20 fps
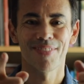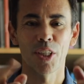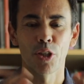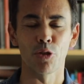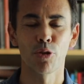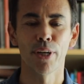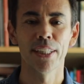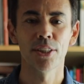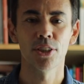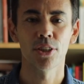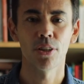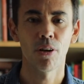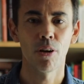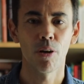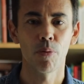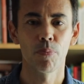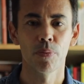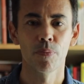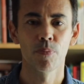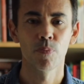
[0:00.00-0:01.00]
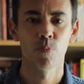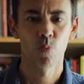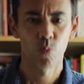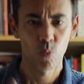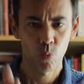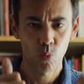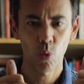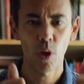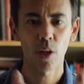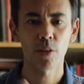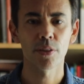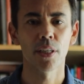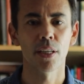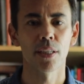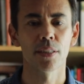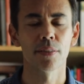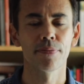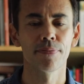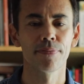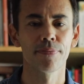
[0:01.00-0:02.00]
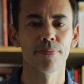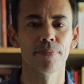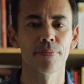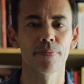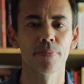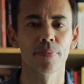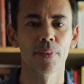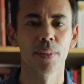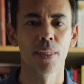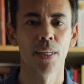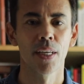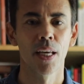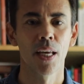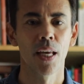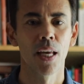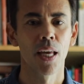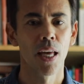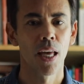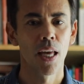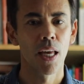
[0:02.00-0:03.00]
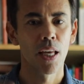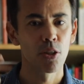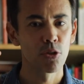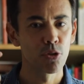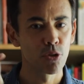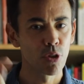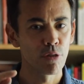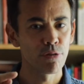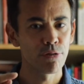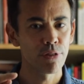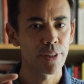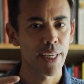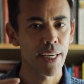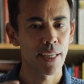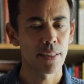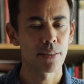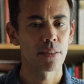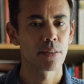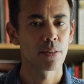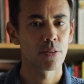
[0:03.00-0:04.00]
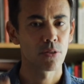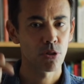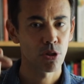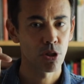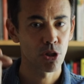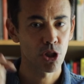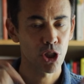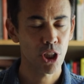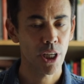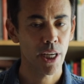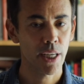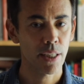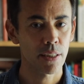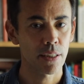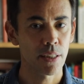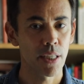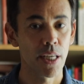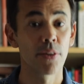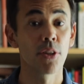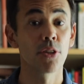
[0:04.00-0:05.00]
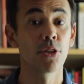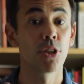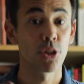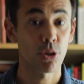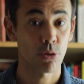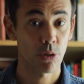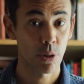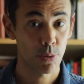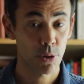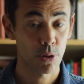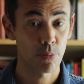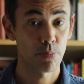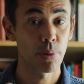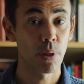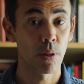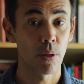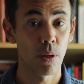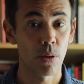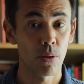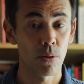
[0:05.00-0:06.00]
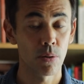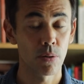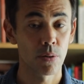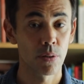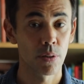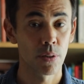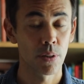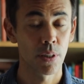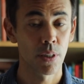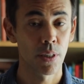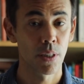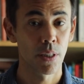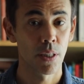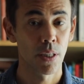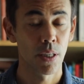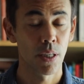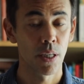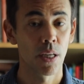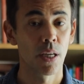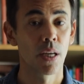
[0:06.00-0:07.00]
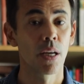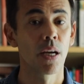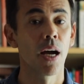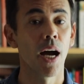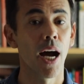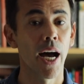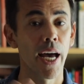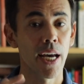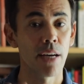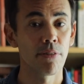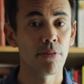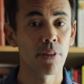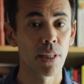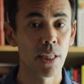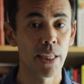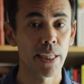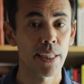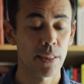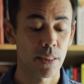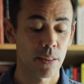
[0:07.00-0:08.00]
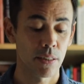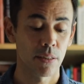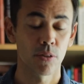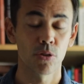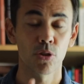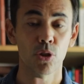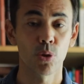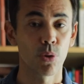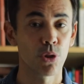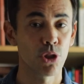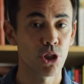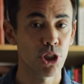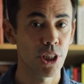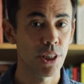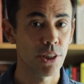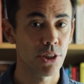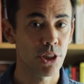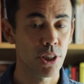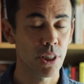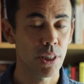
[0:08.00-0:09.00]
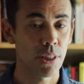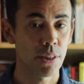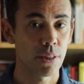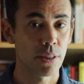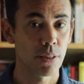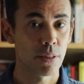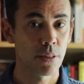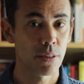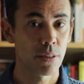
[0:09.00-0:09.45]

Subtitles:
Great job. Well done. Don't forget to check in the description below. I have a link to a cheat sheet